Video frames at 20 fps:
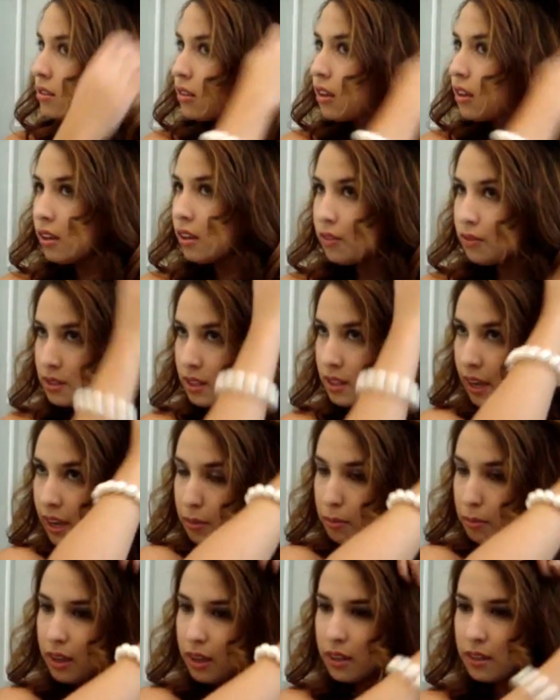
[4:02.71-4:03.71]
kind of
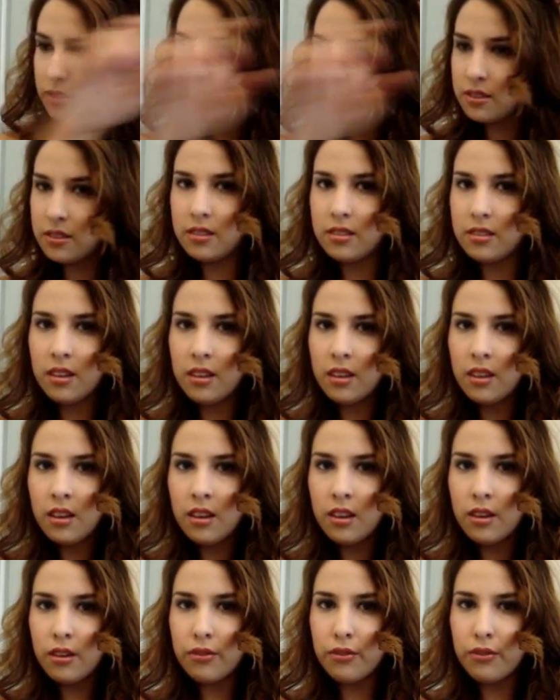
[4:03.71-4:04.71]
side bangs,
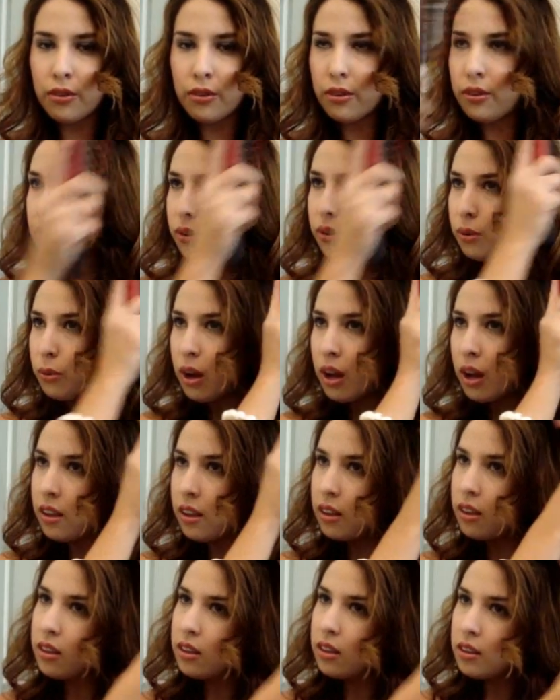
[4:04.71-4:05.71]
for a little
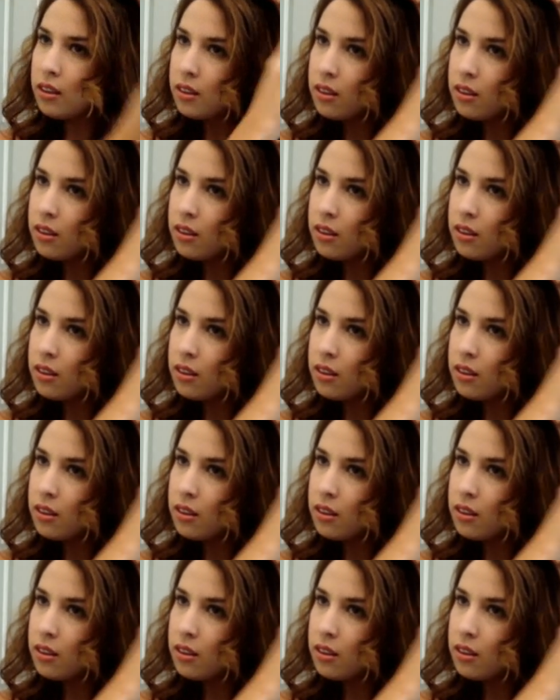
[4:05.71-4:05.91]
while.